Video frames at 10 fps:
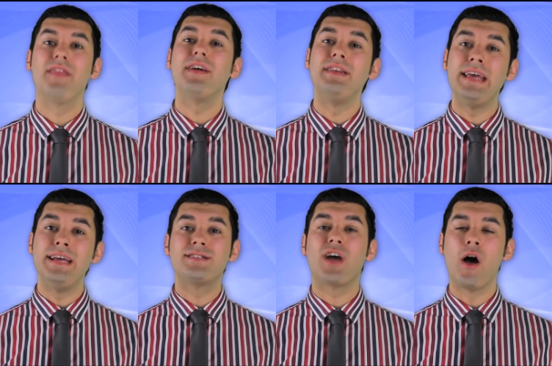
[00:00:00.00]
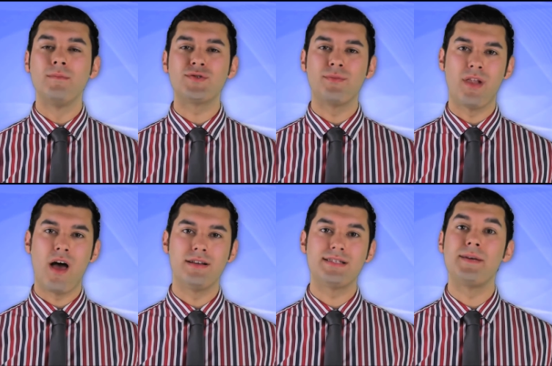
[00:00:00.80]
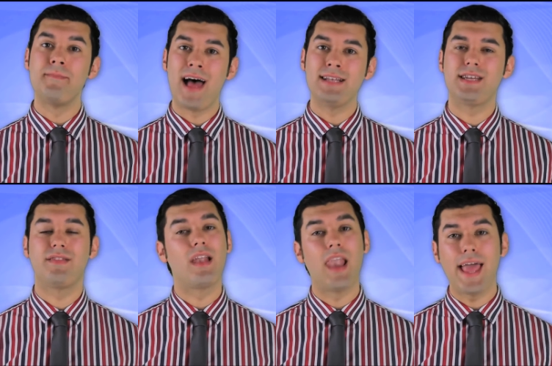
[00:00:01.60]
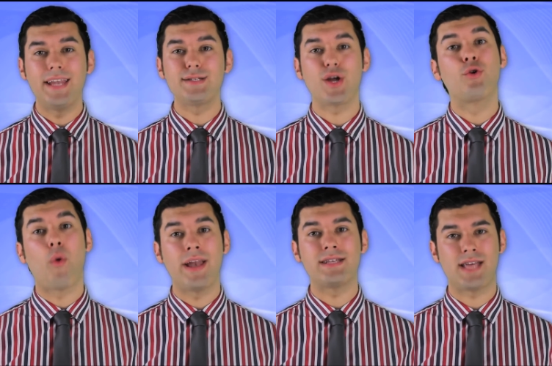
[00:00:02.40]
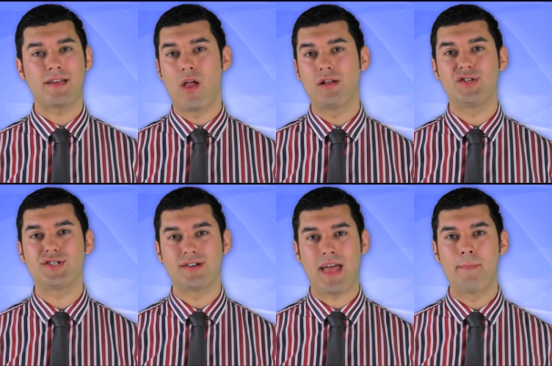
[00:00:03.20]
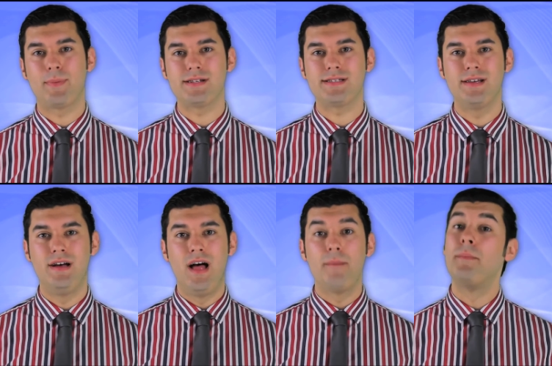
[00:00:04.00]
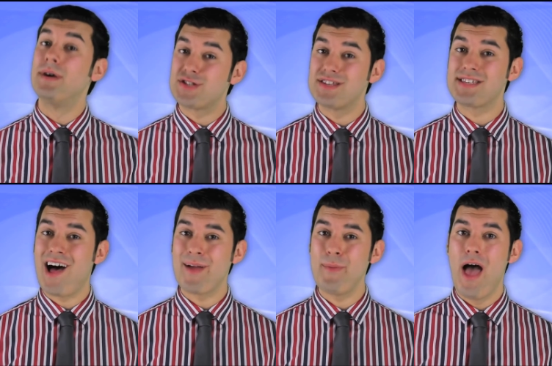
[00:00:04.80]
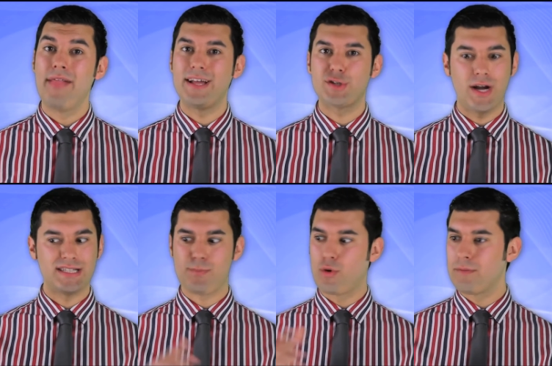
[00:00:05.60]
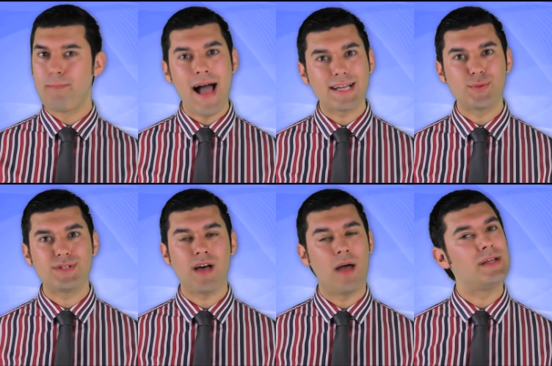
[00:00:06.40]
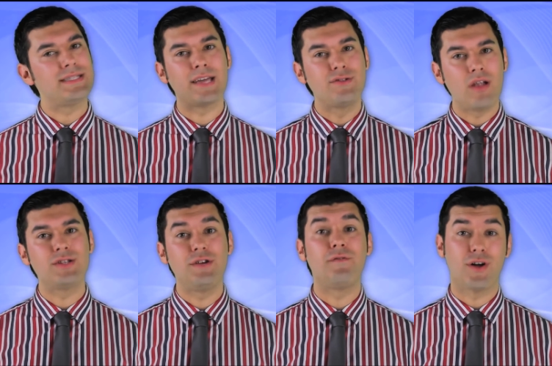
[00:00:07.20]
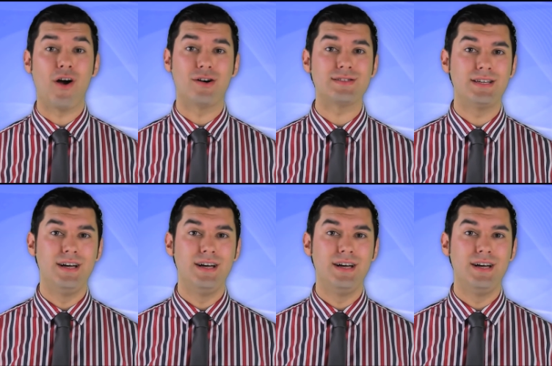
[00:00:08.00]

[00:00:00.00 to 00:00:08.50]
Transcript: The need comes from learners demanding the latest and greatest technologies on campus, but much of the time they're transported back to a time that technology forgot.